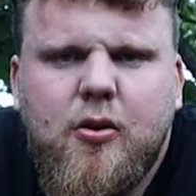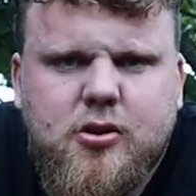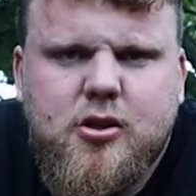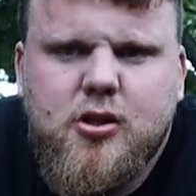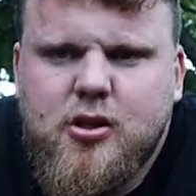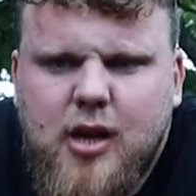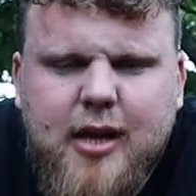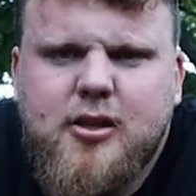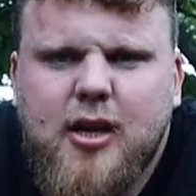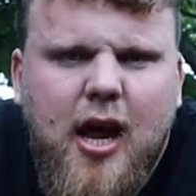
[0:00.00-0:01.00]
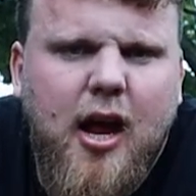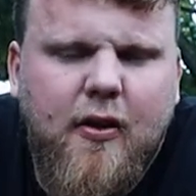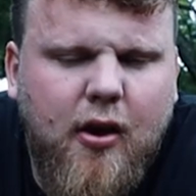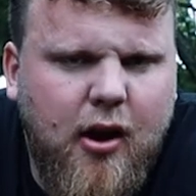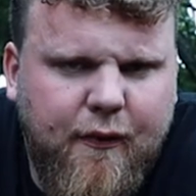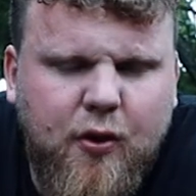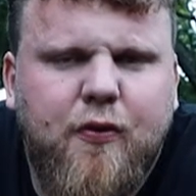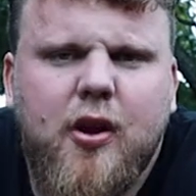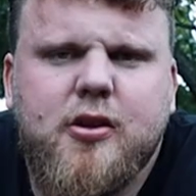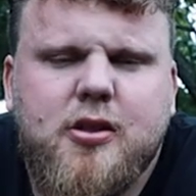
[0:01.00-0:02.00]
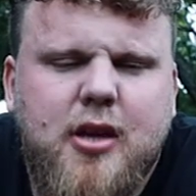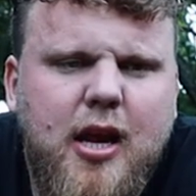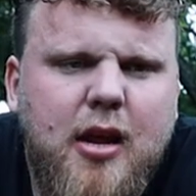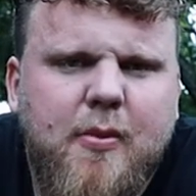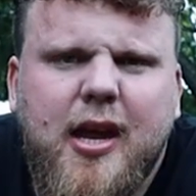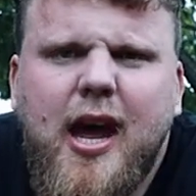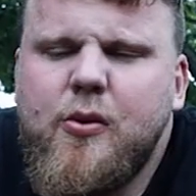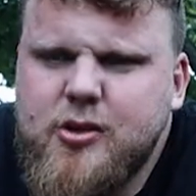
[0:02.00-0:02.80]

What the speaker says: It was nice to get a feel for the stadium again.